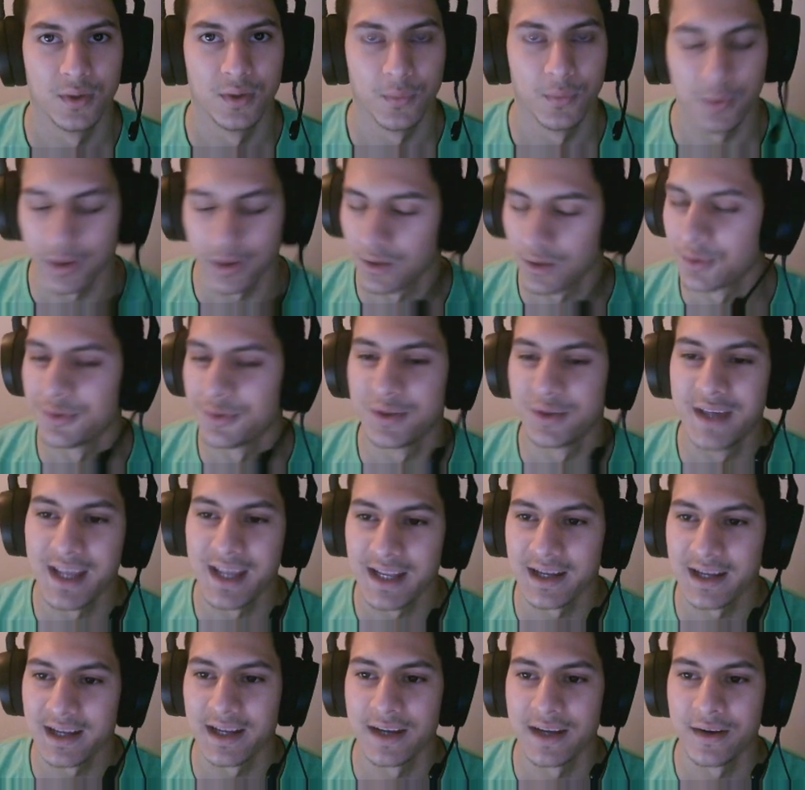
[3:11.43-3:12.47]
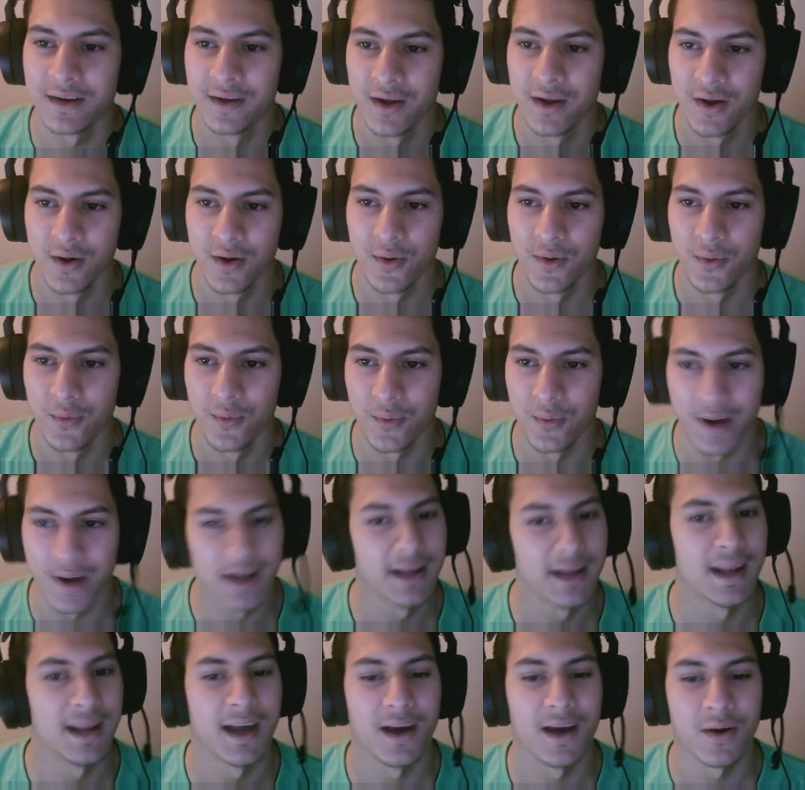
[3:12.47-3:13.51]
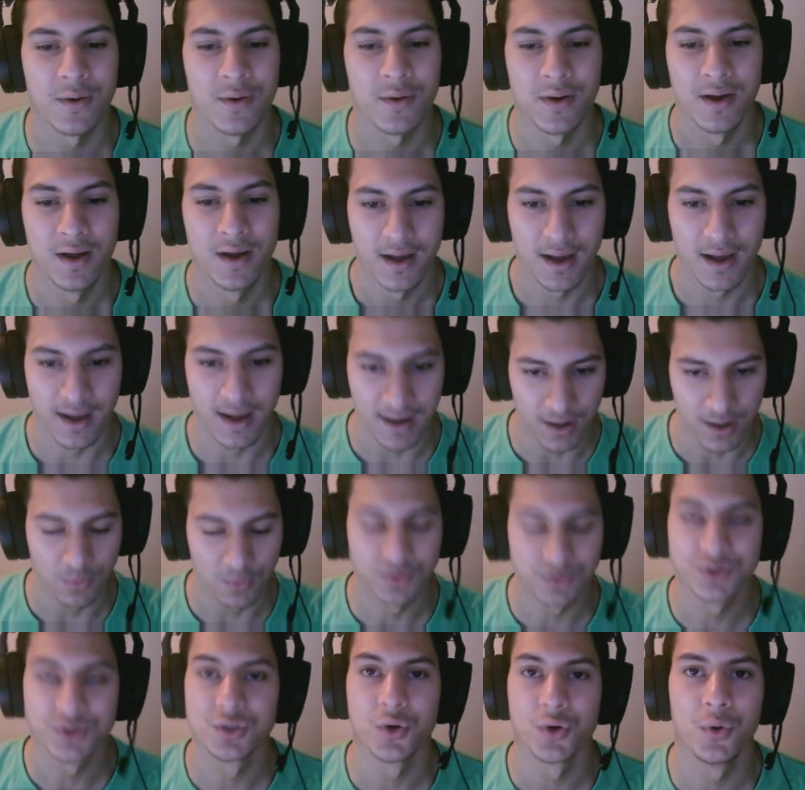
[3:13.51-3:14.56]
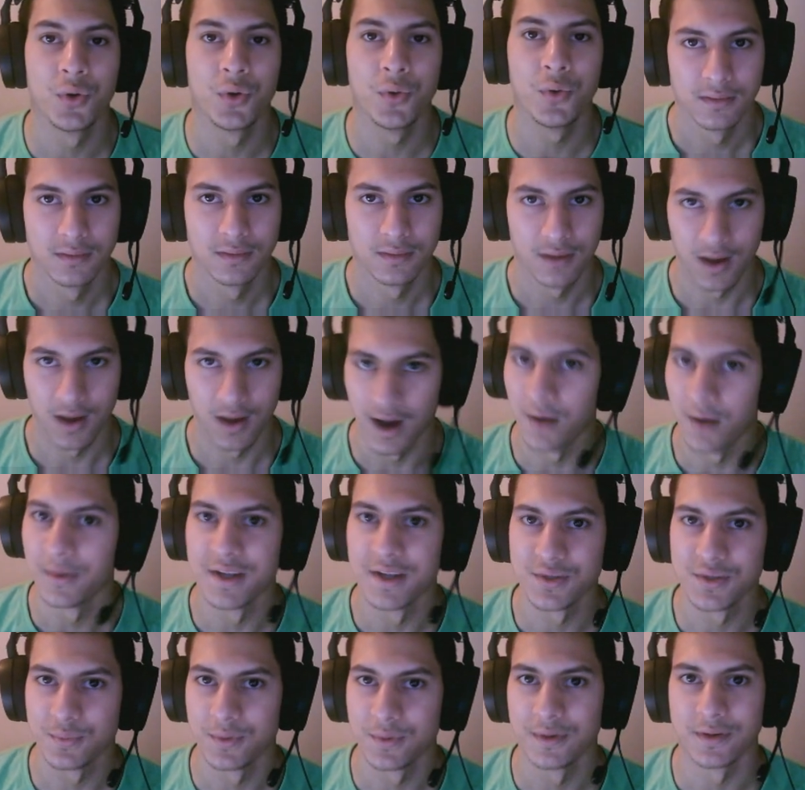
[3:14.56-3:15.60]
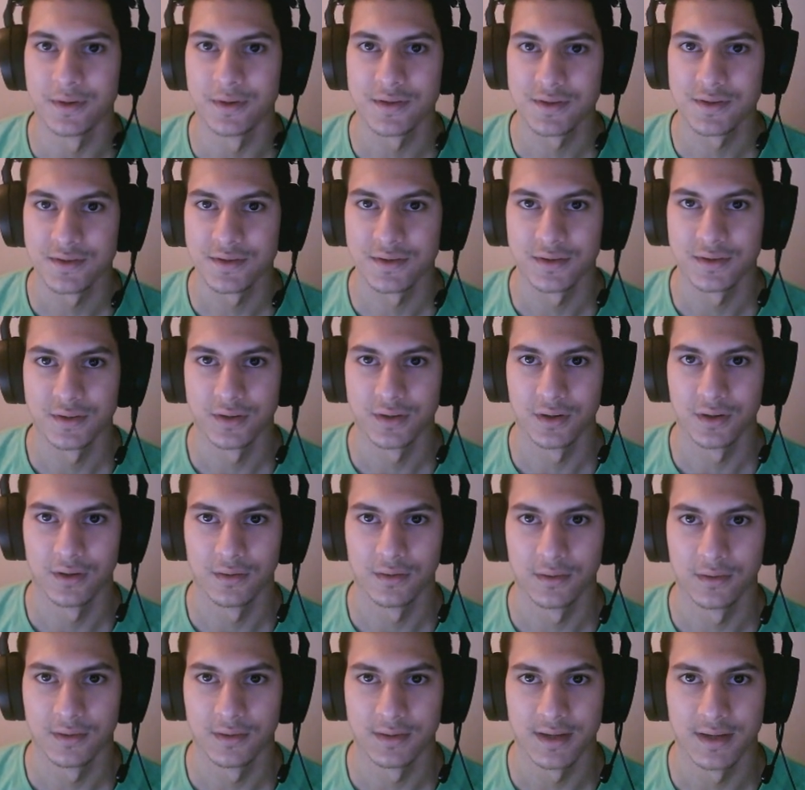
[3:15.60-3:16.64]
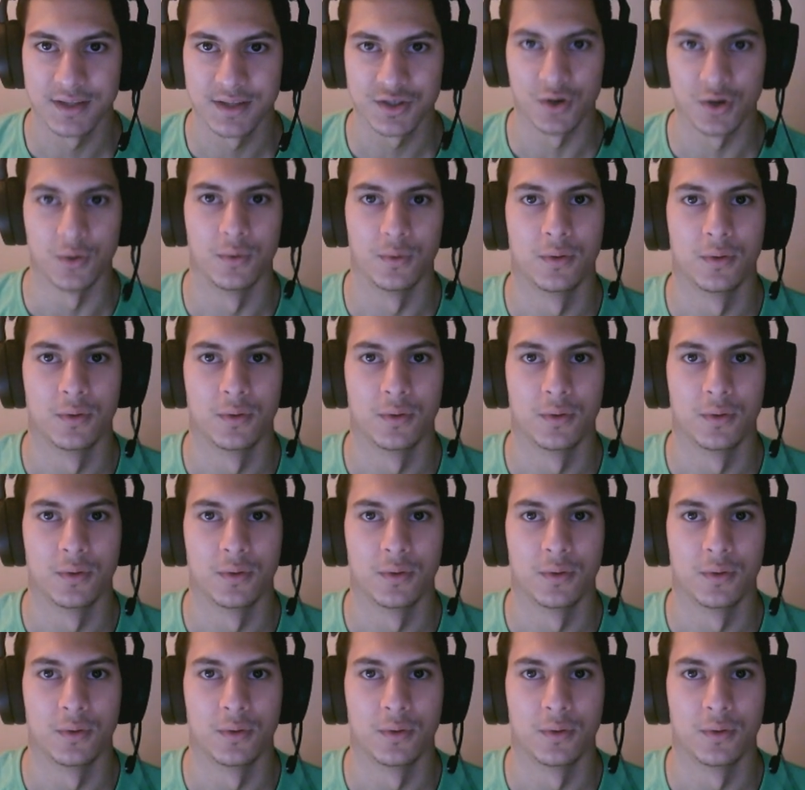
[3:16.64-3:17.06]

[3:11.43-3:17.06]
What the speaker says: We're gonna go to EcLiiPseHD right now and I will show you how this works. Let's go.